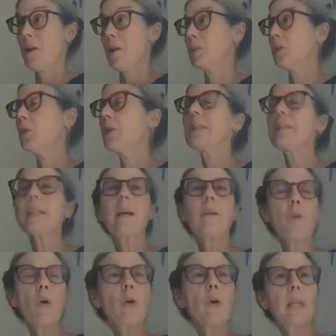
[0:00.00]
So he's like,
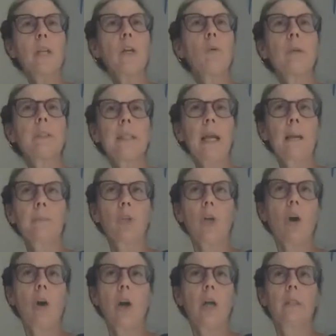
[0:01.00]
of course I know what
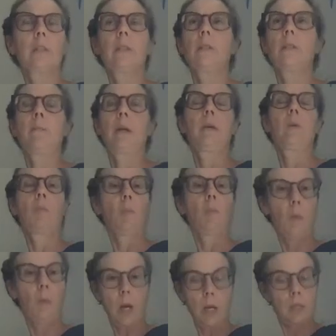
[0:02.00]
samsara is. I'm like,
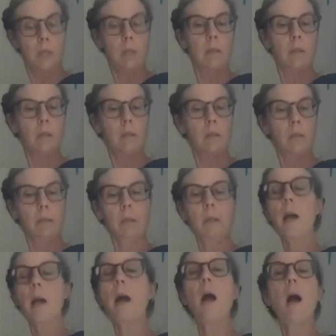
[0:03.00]
what?
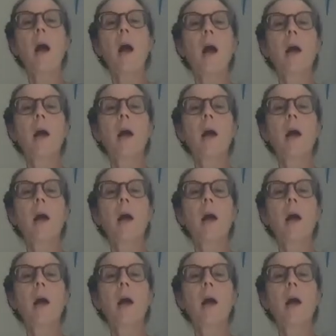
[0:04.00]
Yeah.